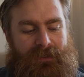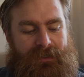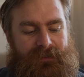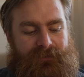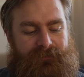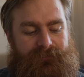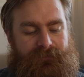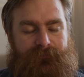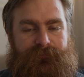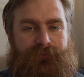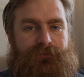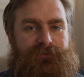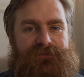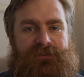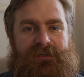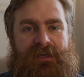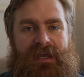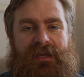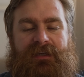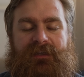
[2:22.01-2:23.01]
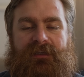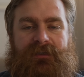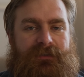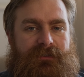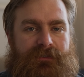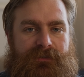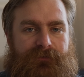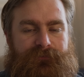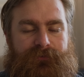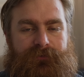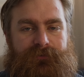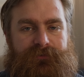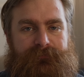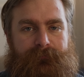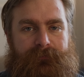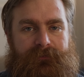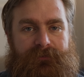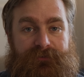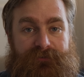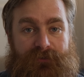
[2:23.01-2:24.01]
And if you see any of the interviews
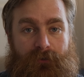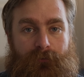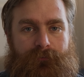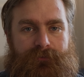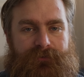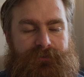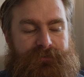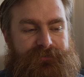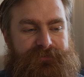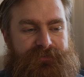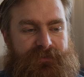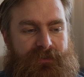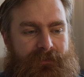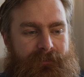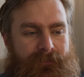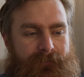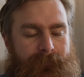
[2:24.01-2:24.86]
with the soldiers,